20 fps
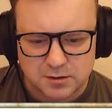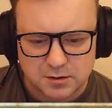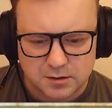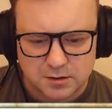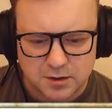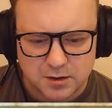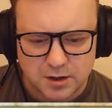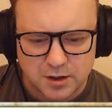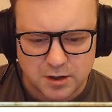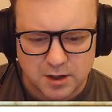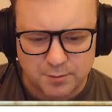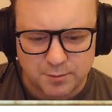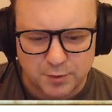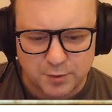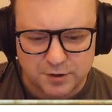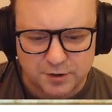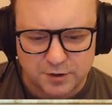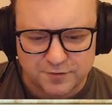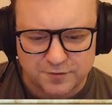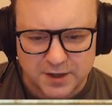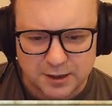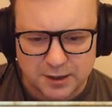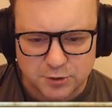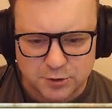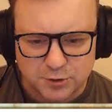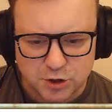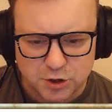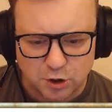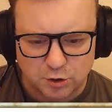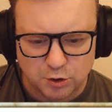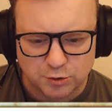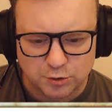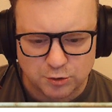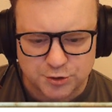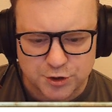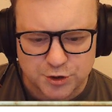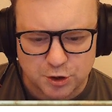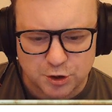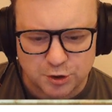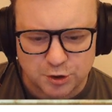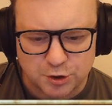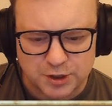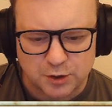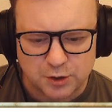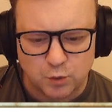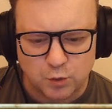number of households earning